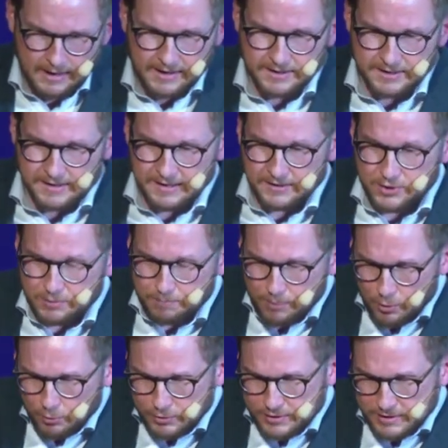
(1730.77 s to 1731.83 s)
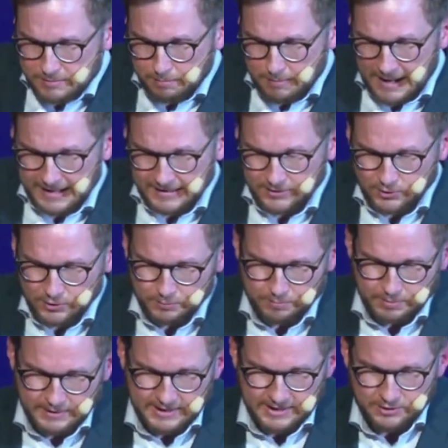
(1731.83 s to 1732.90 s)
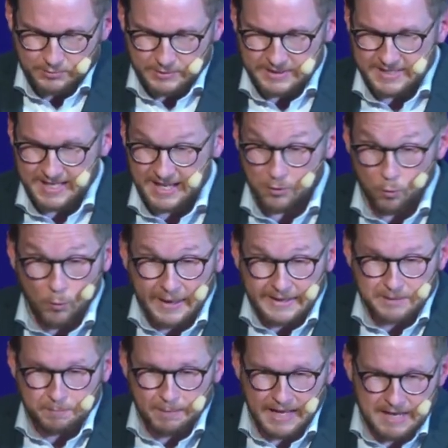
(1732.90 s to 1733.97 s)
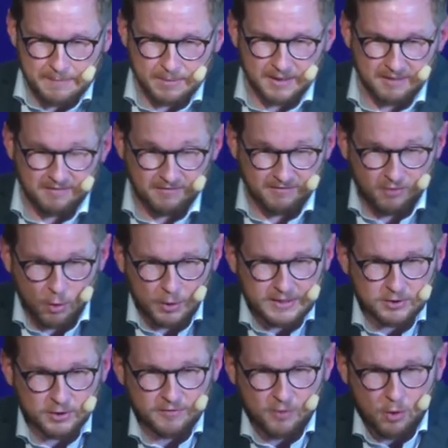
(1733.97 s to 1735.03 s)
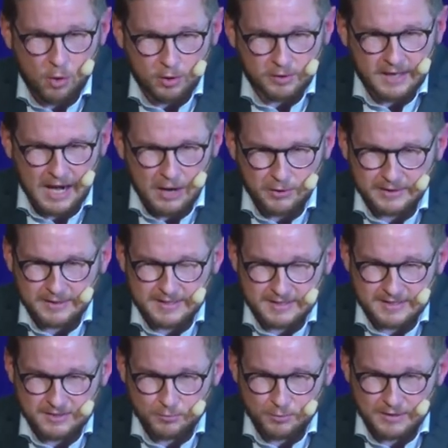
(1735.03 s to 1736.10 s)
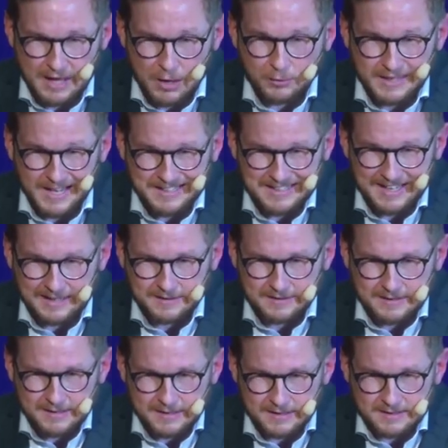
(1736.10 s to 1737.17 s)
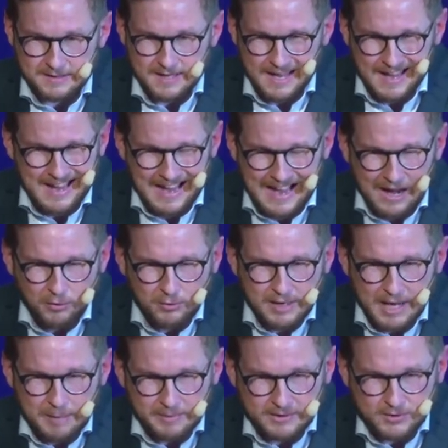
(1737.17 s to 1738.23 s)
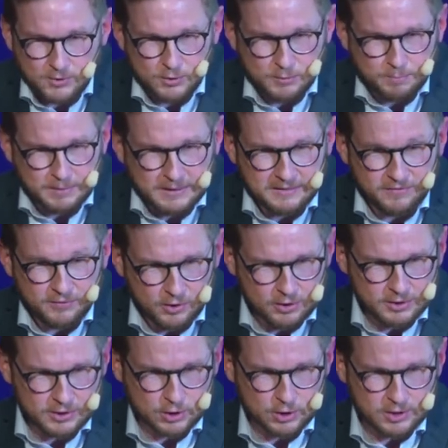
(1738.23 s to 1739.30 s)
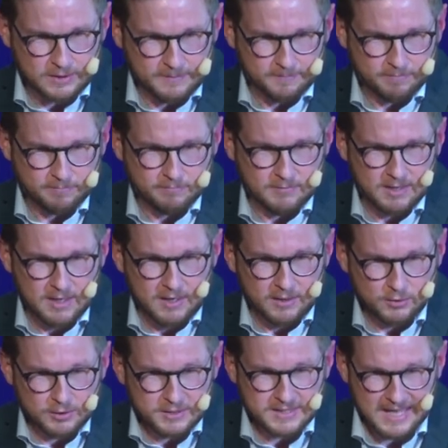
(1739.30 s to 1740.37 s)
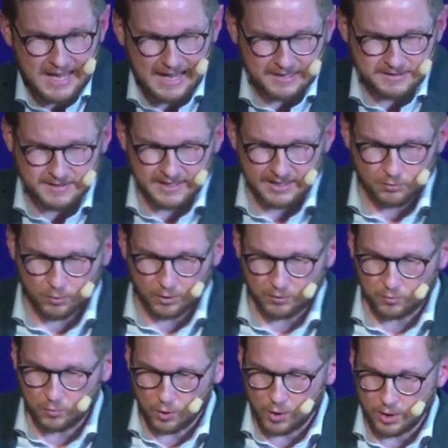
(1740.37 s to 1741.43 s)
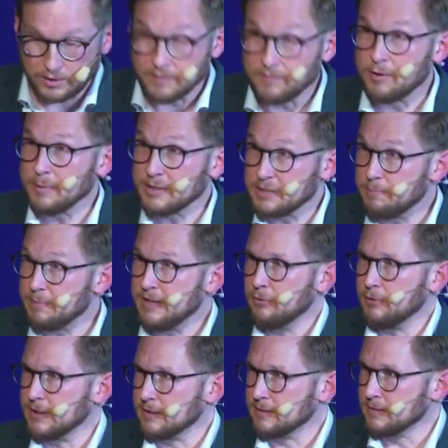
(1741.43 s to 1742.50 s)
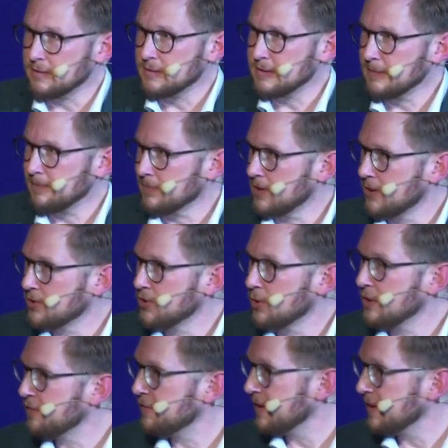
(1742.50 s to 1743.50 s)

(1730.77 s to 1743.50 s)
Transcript: let us then suppose the mind to be, as we say, white paper, void of all characters, without any ideas. How come it to be furnished? To this answer, in one word, from experience. So,